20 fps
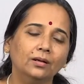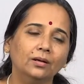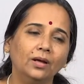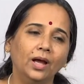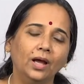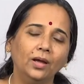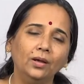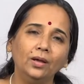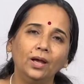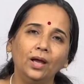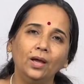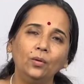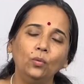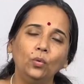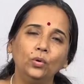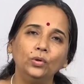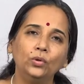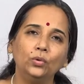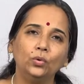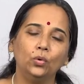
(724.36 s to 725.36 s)
I
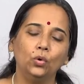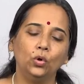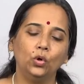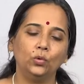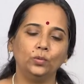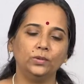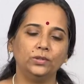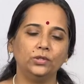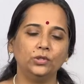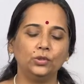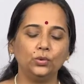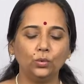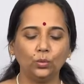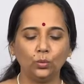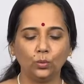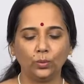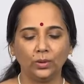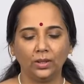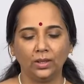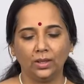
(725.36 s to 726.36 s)
want to go over
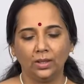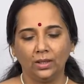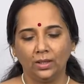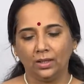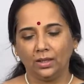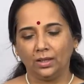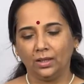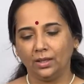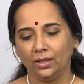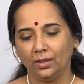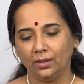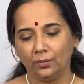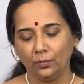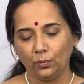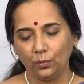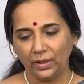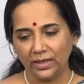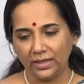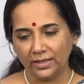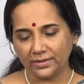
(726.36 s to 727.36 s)
two
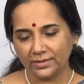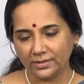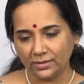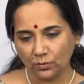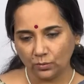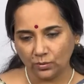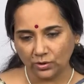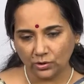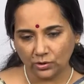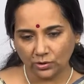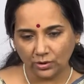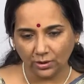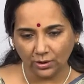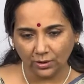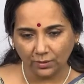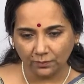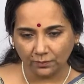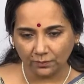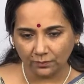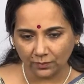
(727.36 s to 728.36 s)
ways in which
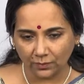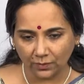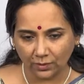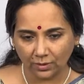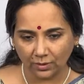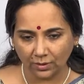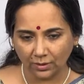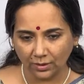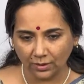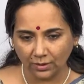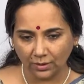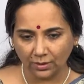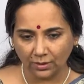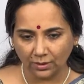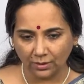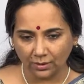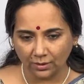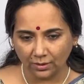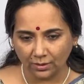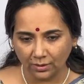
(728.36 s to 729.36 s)
the
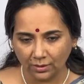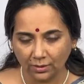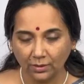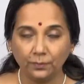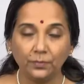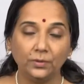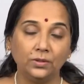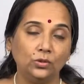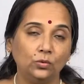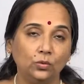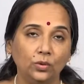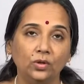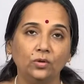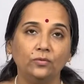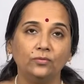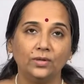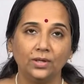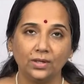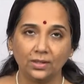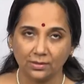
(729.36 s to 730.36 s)
repertoire
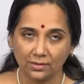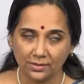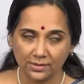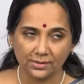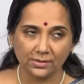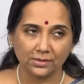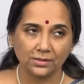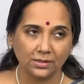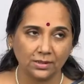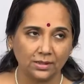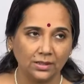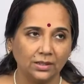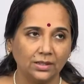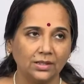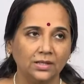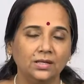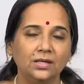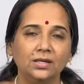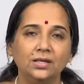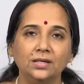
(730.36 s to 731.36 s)
of ragas
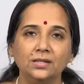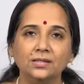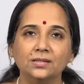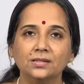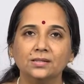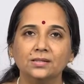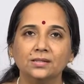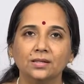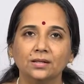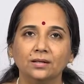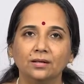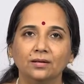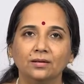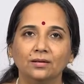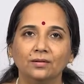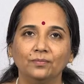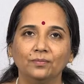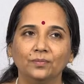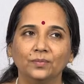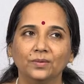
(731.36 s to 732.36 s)
is
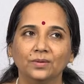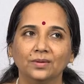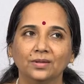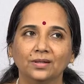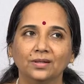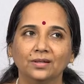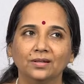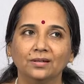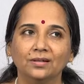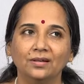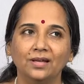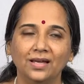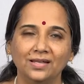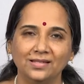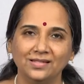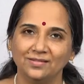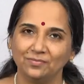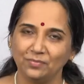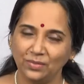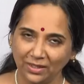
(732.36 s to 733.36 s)

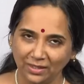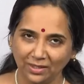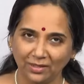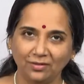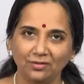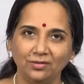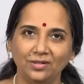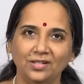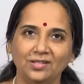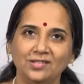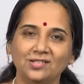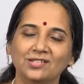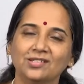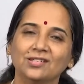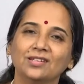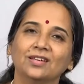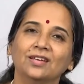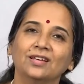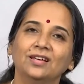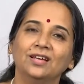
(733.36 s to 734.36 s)
has been increased
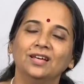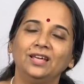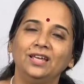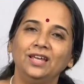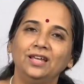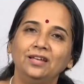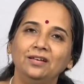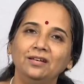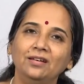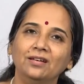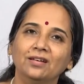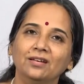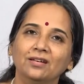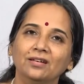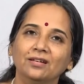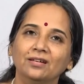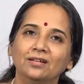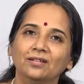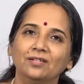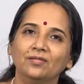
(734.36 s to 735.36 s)
in
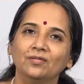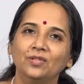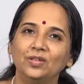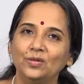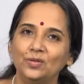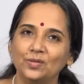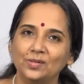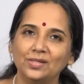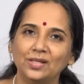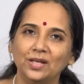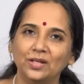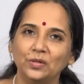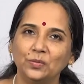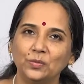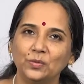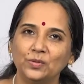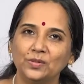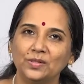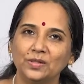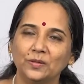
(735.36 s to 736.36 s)
Hindustani
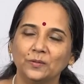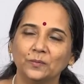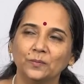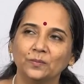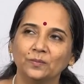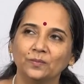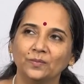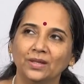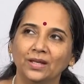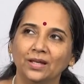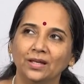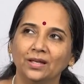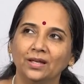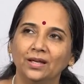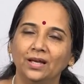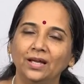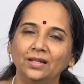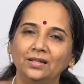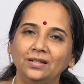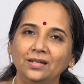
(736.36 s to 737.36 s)
music.
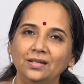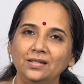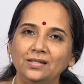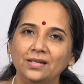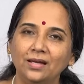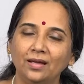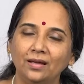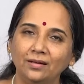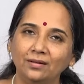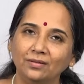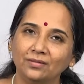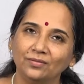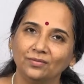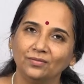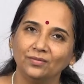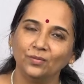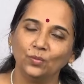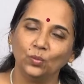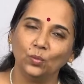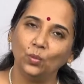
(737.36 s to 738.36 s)
And these are,
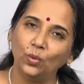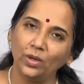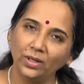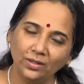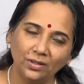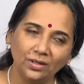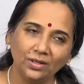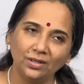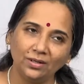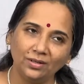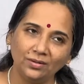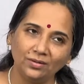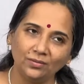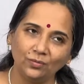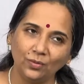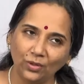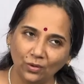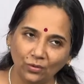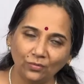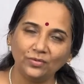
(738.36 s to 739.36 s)
one
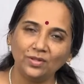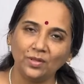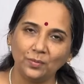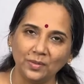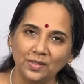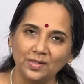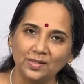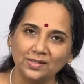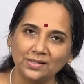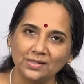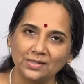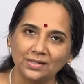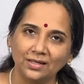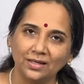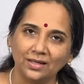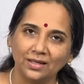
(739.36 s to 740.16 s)
of them is